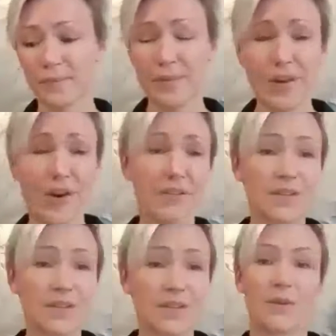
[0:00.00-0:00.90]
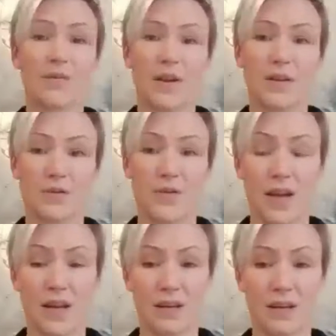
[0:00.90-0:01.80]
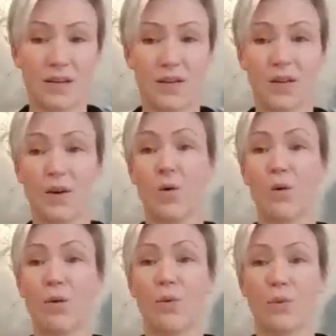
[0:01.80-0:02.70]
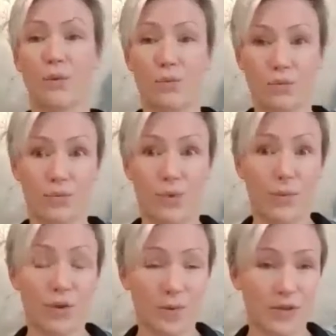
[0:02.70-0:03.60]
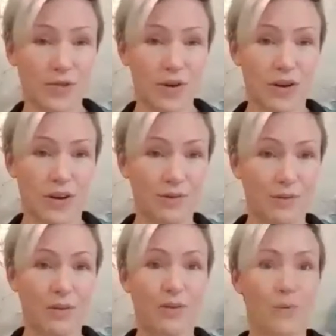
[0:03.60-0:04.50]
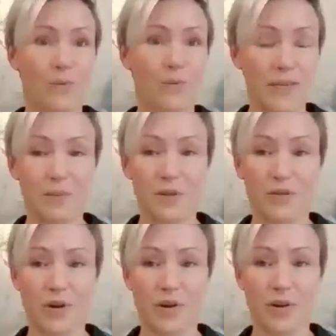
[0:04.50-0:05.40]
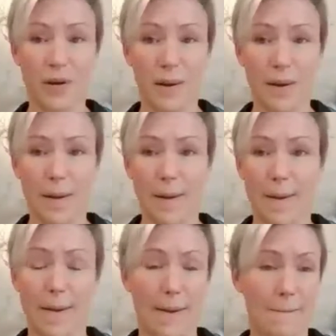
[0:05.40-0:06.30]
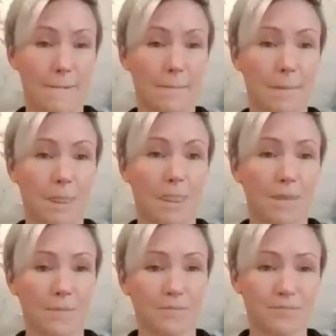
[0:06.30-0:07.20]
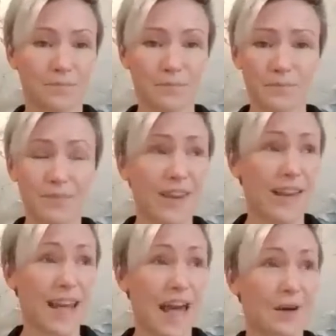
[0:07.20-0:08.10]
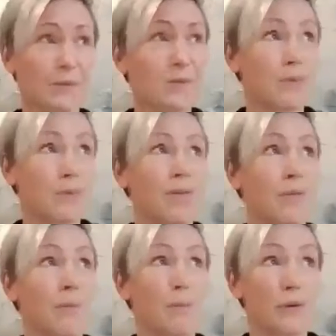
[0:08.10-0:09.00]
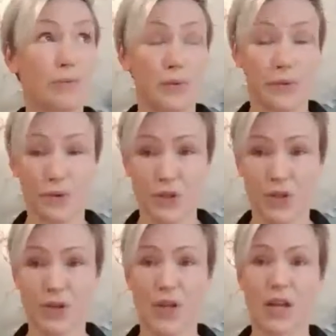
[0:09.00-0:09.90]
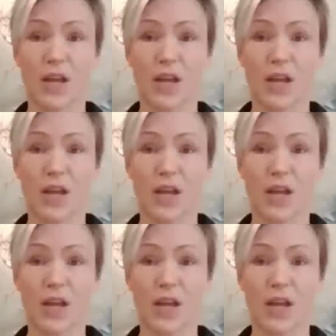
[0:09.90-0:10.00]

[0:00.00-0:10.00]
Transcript: Obviously then with strength training, we're becoming stronger. We need to be strong. It helps with blood production,